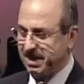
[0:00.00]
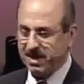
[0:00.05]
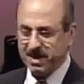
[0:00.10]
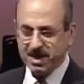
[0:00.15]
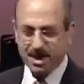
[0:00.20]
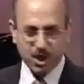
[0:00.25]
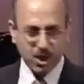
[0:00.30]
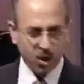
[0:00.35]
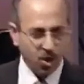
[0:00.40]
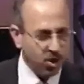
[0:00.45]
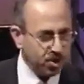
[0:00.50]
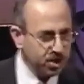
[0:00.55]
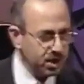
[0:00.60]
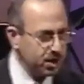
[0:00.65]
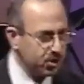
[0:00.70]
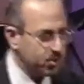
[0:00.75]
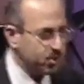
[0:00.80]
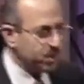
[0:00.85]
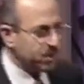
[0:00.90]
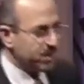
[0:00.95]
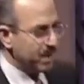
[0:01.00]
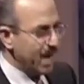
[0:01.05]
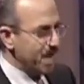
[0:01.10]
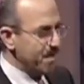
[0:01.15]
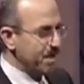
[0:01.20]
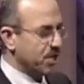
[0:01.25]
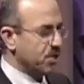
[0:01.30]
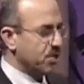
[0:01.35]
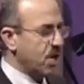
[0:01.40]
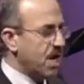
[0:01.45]
According to
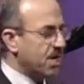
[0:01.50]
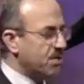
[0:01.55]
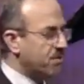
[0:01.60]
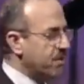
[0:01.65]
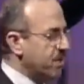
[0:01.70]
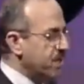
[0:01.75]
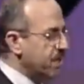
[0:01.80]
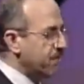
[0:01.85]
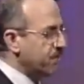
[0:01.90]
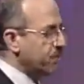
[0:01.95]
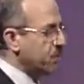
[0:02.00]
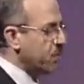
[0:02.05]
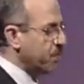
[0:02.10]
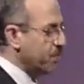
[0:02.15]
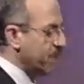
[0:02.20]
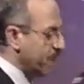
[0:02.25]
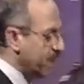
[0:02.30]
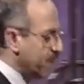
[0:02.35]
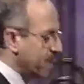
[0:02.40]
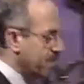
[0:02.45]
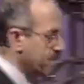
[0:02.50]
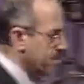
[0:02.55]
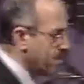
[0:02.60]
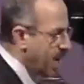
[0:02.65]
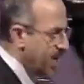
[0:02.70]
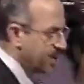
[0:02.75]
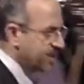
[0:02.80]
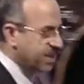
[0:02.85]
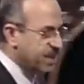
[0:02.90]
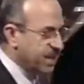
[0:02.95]
Islamic doctrine, if you build a
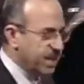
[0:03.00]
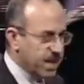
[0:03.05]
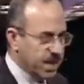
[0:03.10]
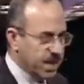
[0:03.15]
mosque in a